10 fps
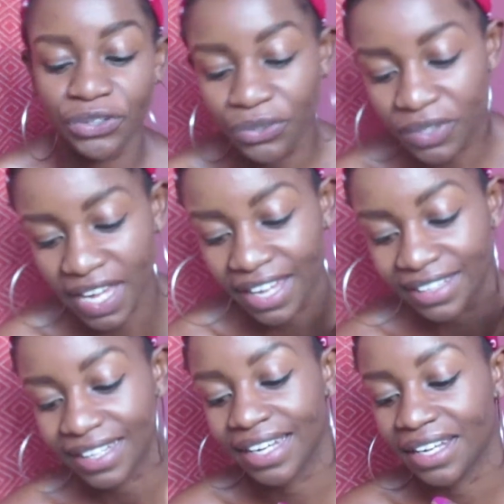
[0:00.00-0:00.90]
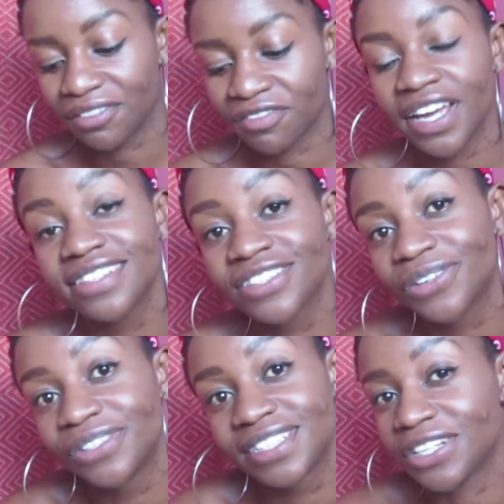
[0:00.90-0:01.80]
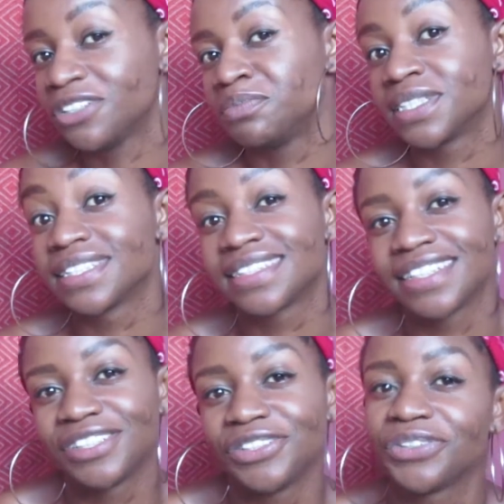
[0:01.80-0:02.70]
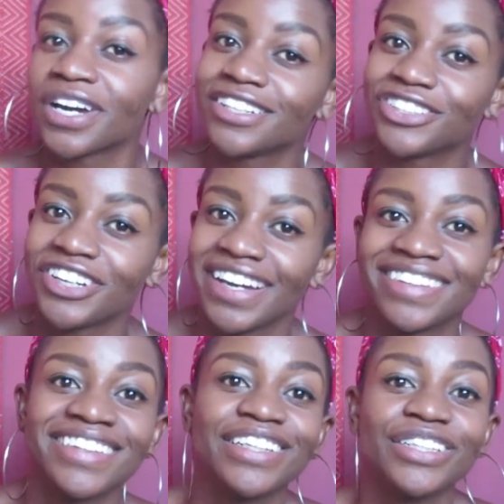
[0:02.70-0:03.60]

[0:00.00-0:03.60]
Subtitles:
You can invest or start a business in a new country.